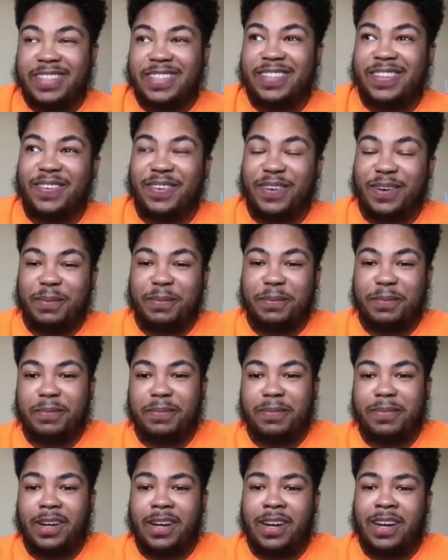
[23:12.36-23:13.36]
from
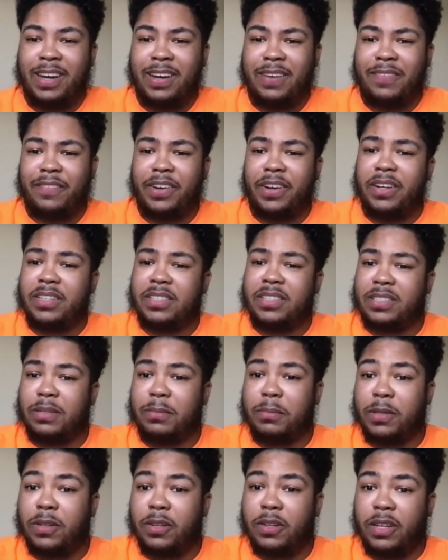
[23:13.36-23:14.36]
a very
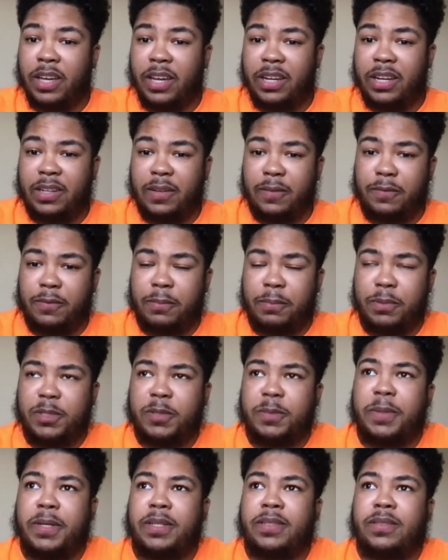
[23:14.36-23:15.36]
similar yet different
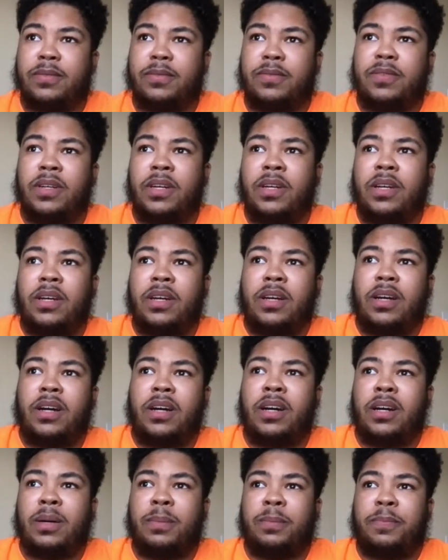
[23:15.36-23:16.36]
perspective.
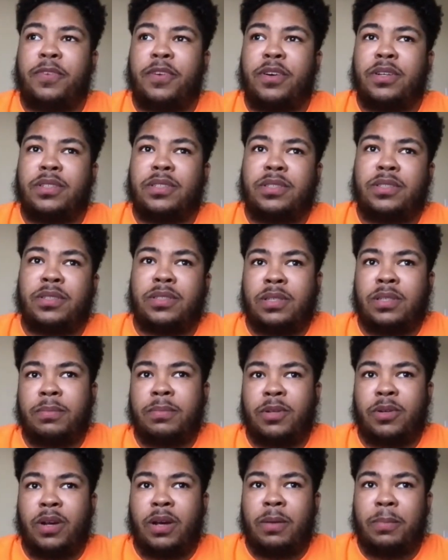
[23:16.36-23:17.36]
First, to some
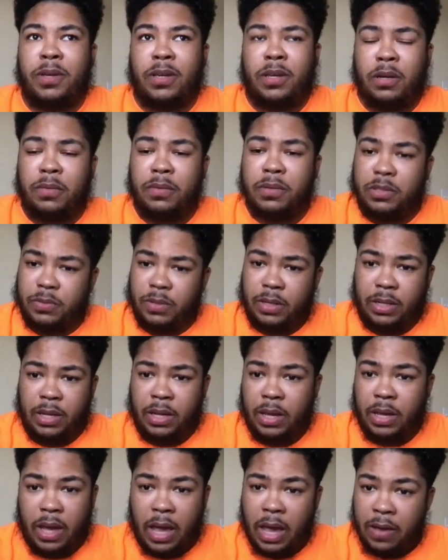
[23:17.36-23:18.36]
degree, I mean, Kelvin is right. They
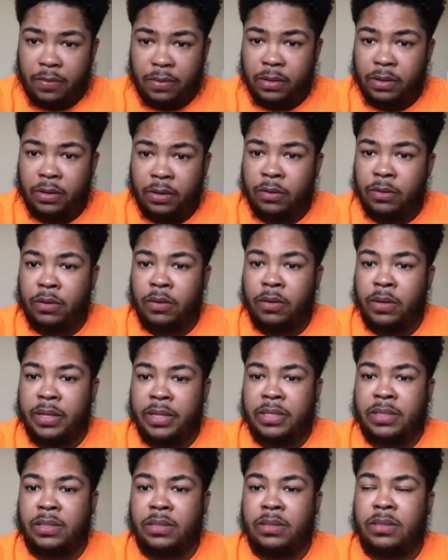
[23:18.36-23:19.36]
haven't learned their
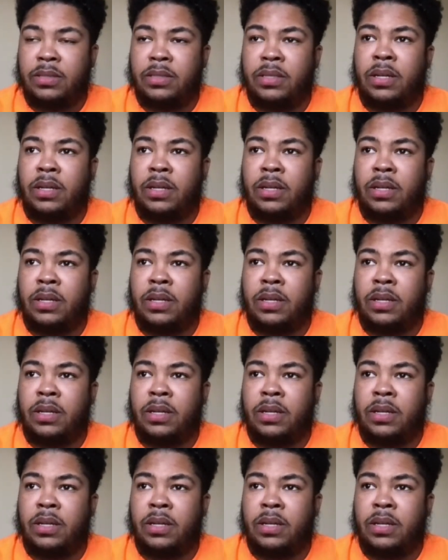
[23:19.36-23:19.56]
lessons.